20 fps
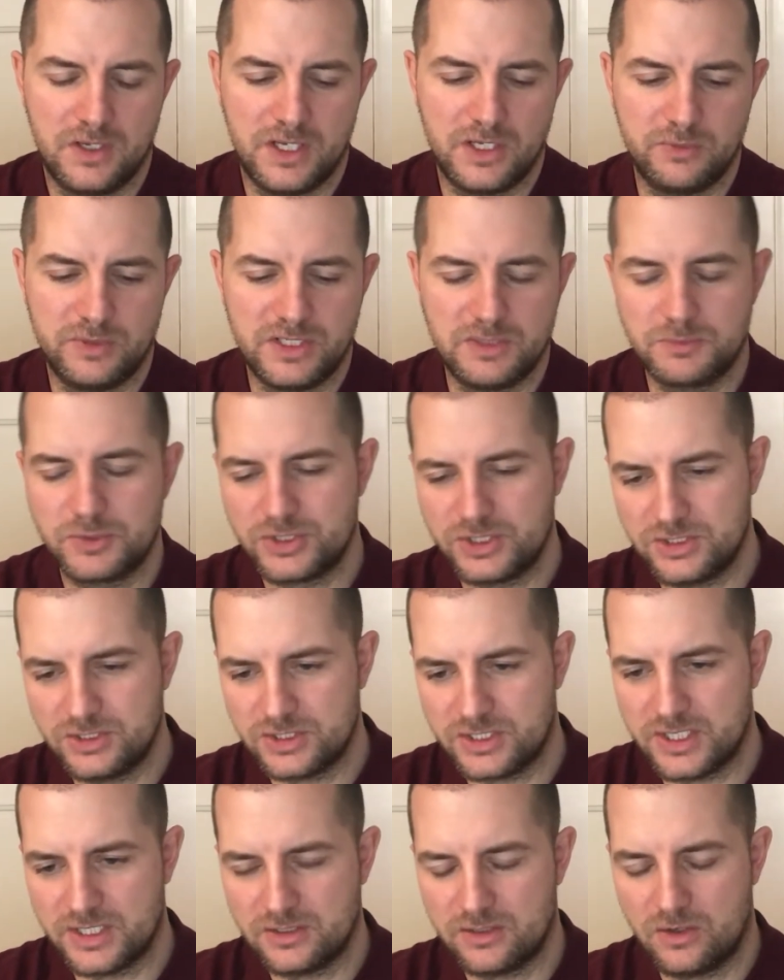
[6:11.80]
Anyway, the
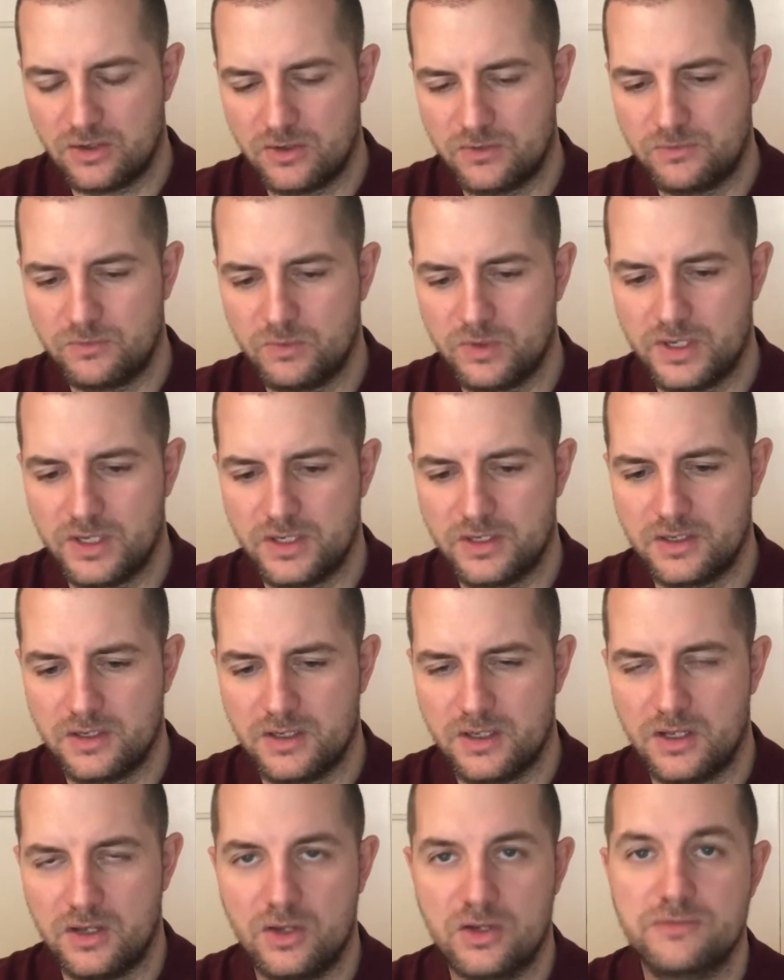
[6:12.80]
procedure kicked off with
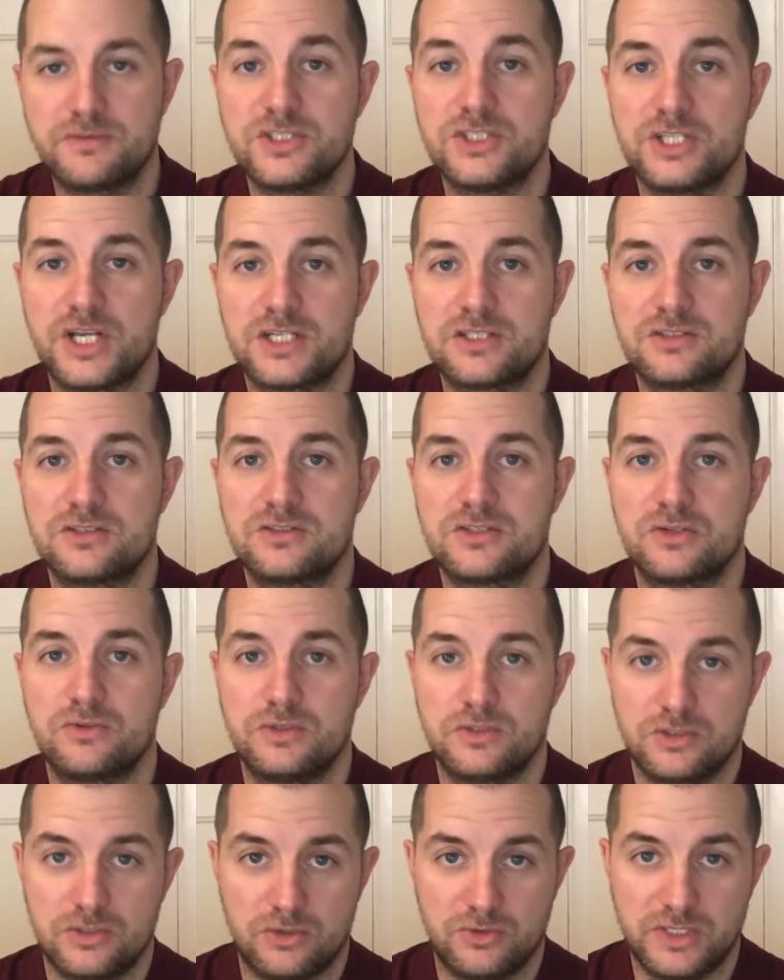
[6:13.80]
a lot of injections
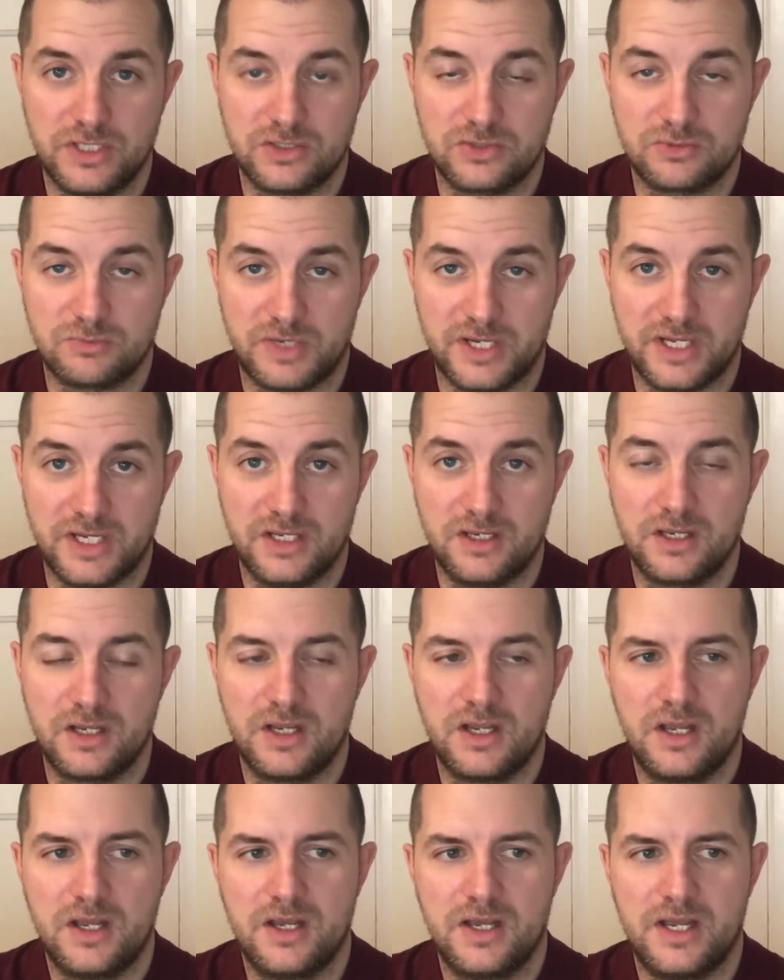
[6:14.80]
going into my head,
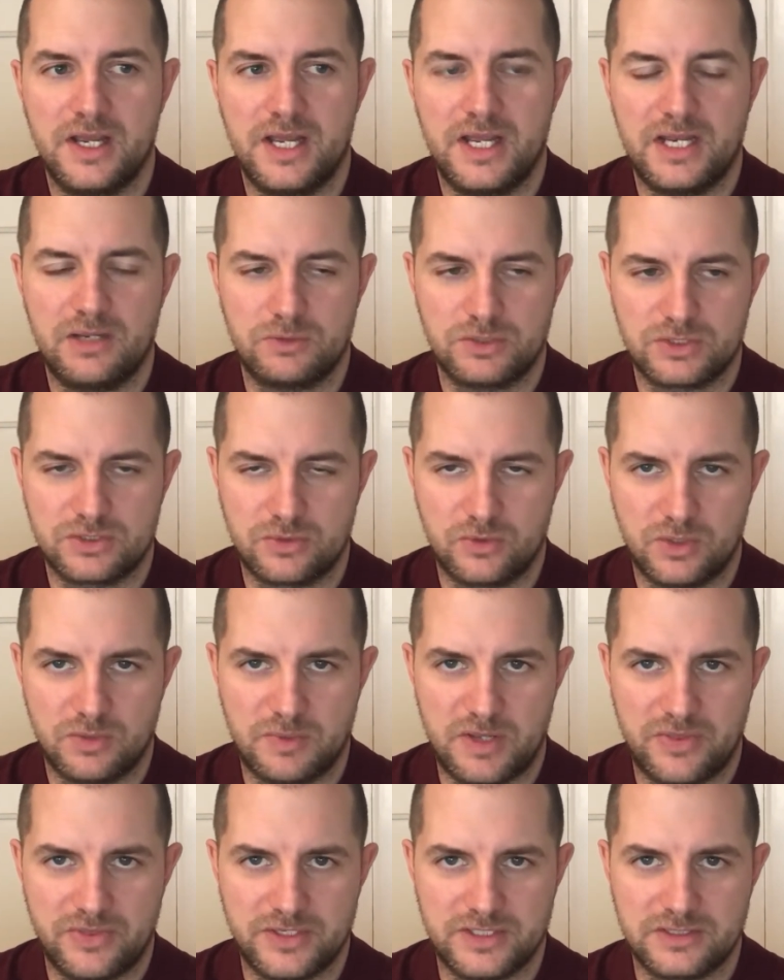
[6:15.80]
and I was told
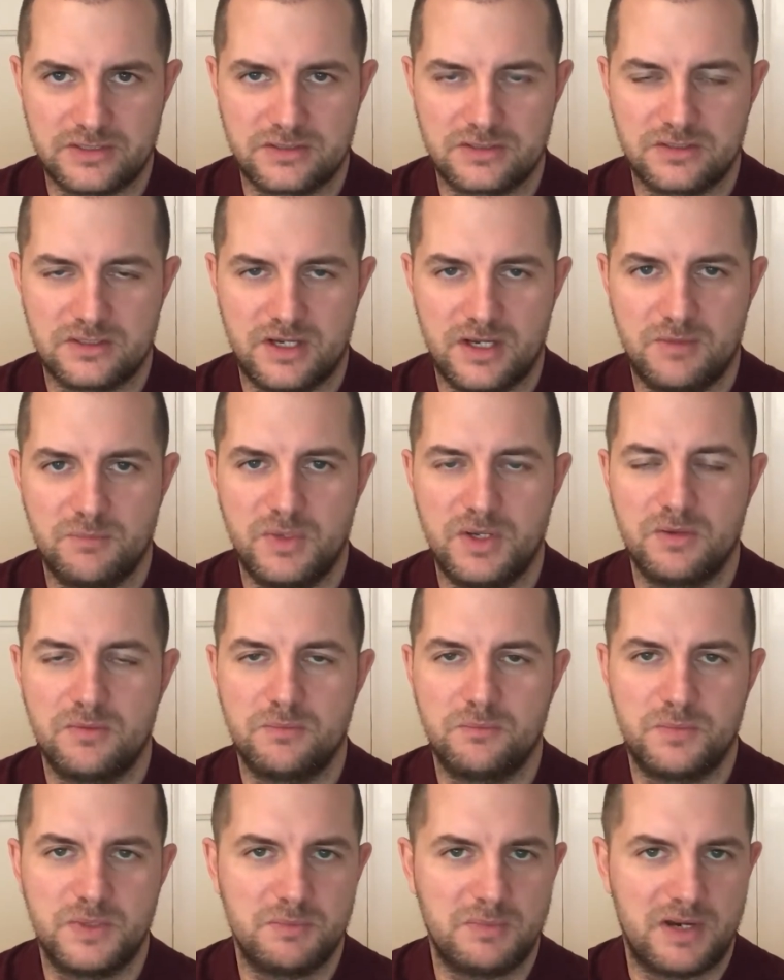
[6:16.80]
about this. And
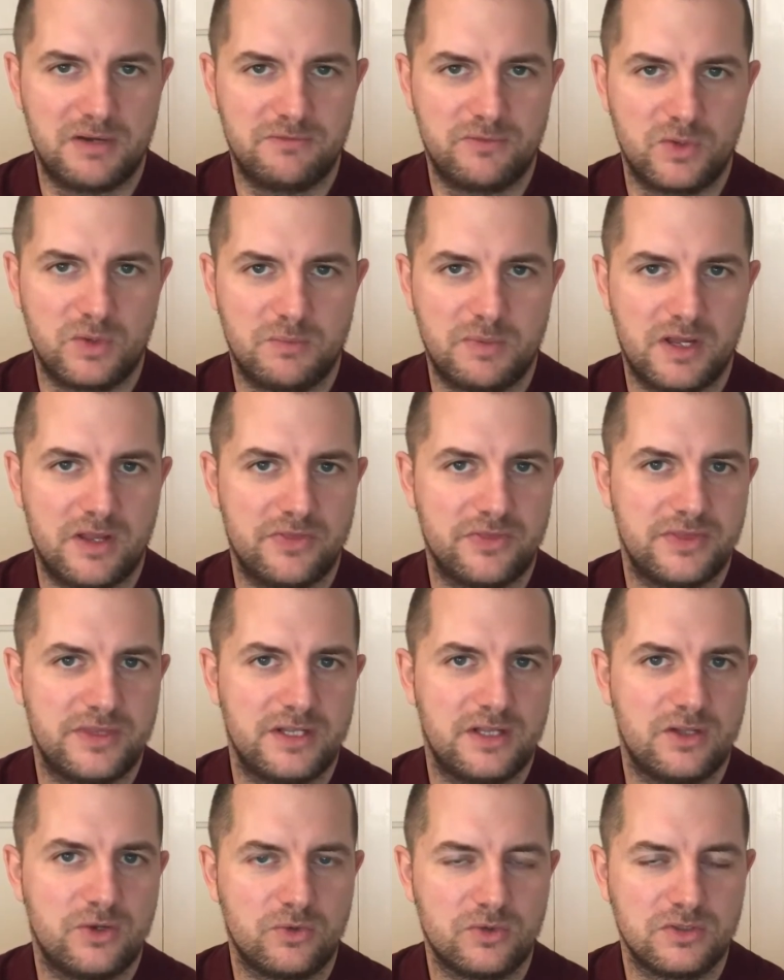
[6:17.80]
be mindful about
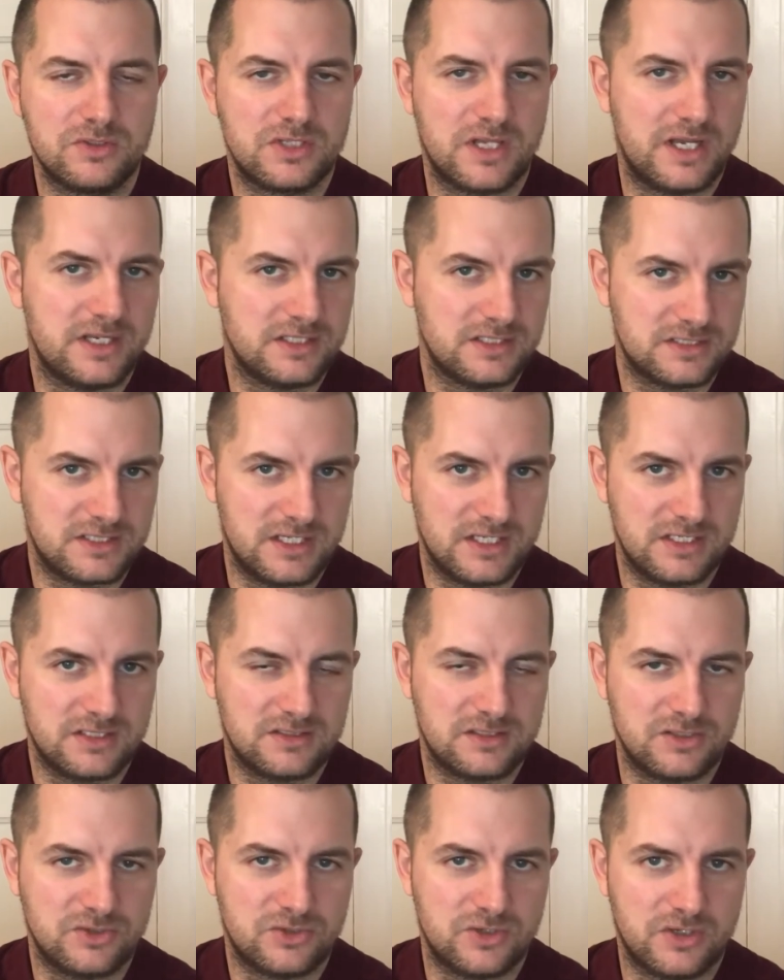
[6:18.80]
the local
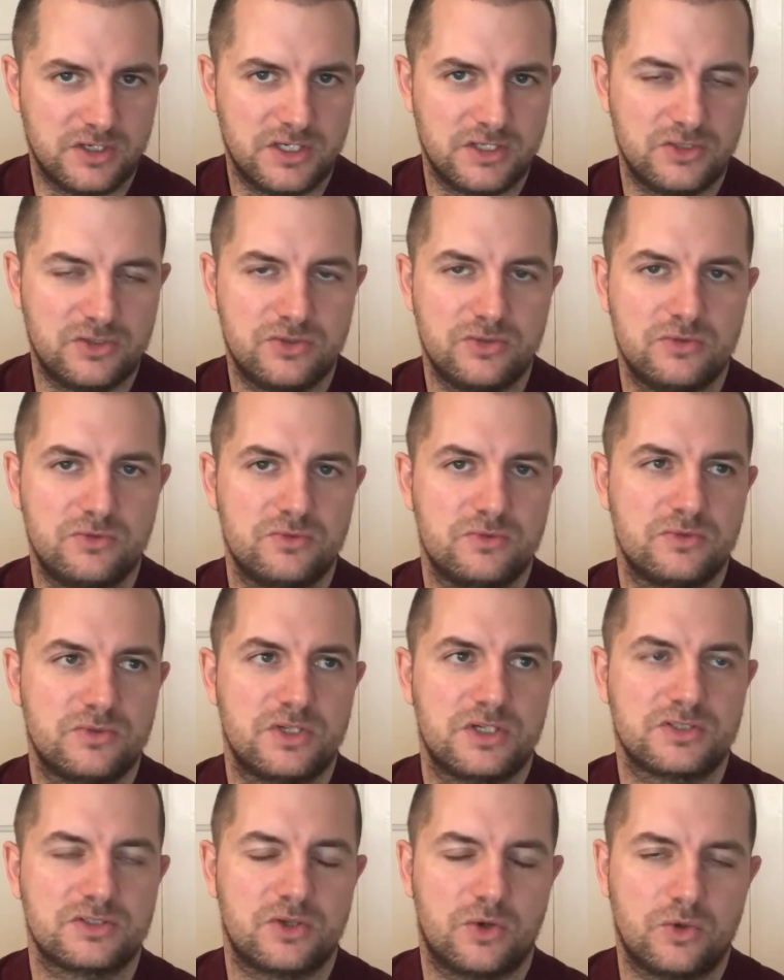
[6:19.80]
anesthetics in Turkey
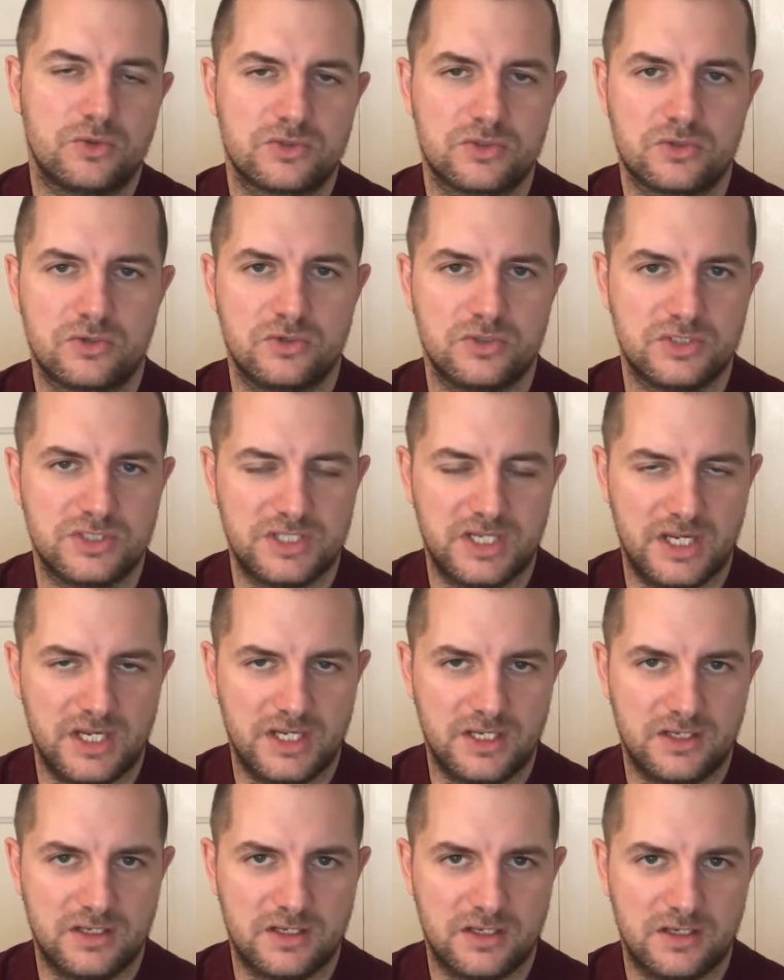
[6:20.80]
does also
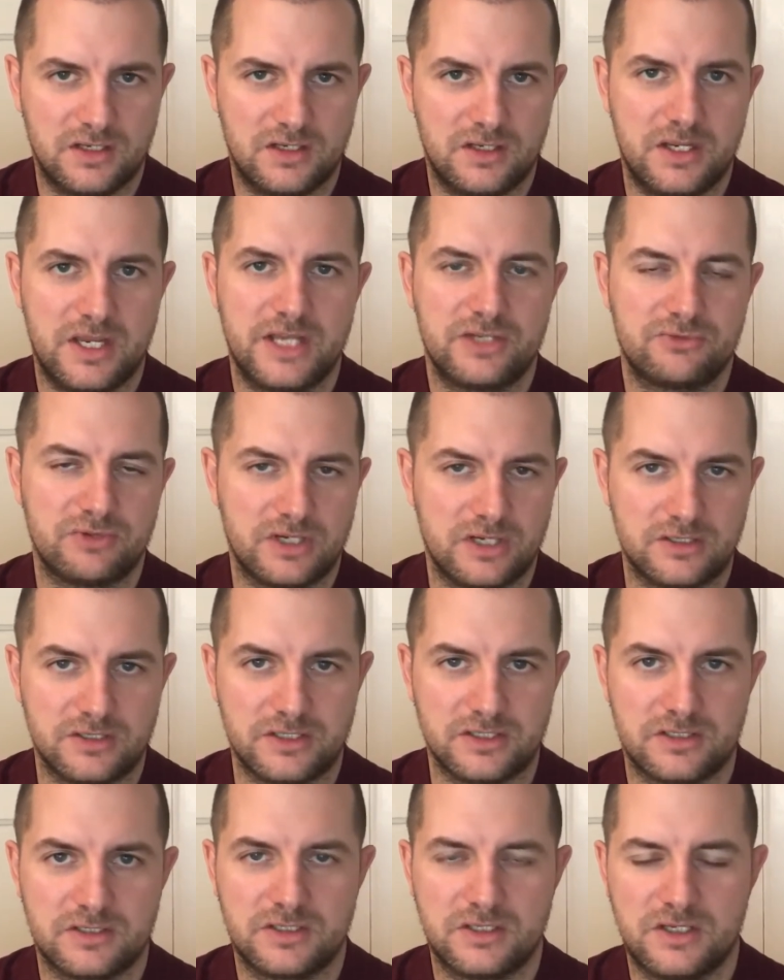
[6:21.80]
contain
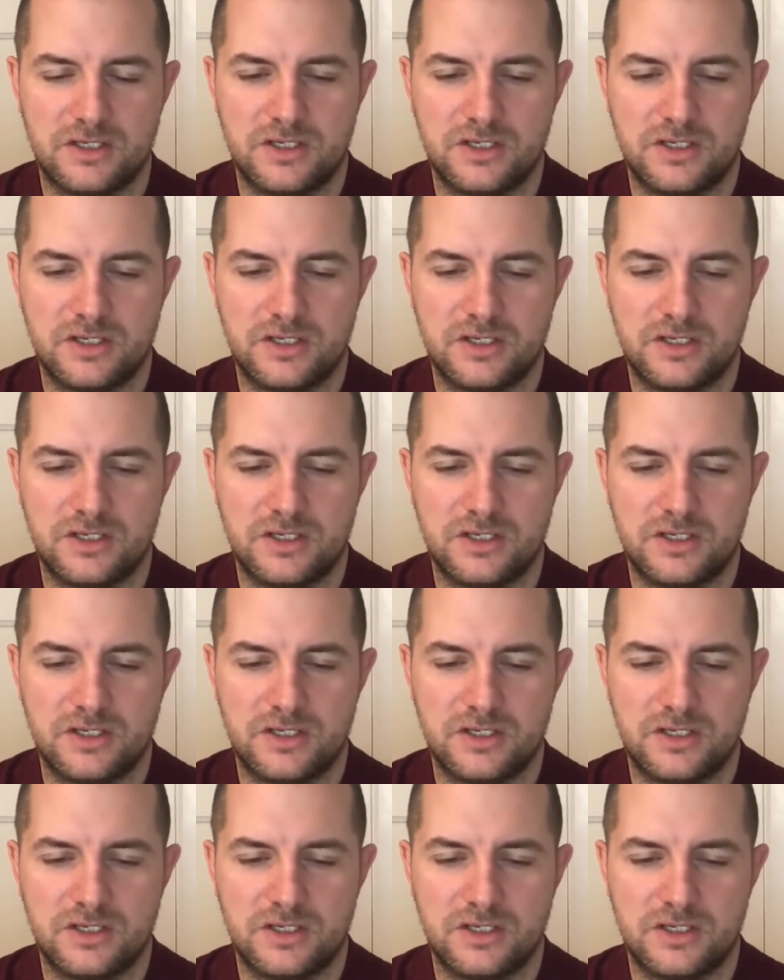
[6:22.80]
adrenaline.